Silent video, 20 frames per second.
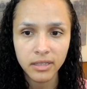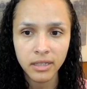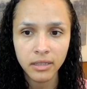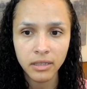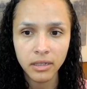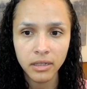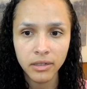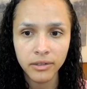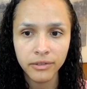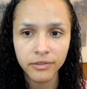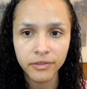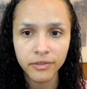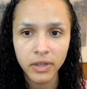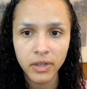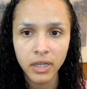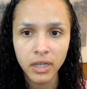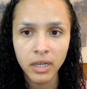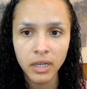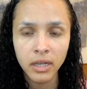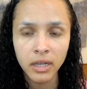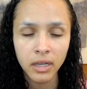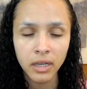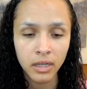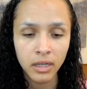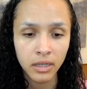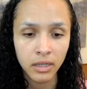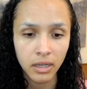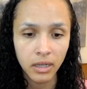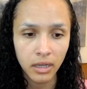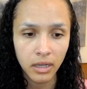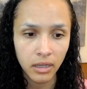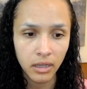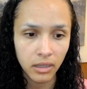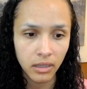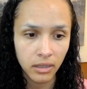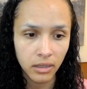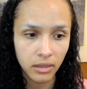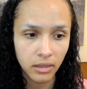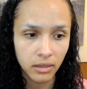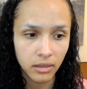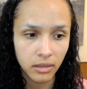I love, uh,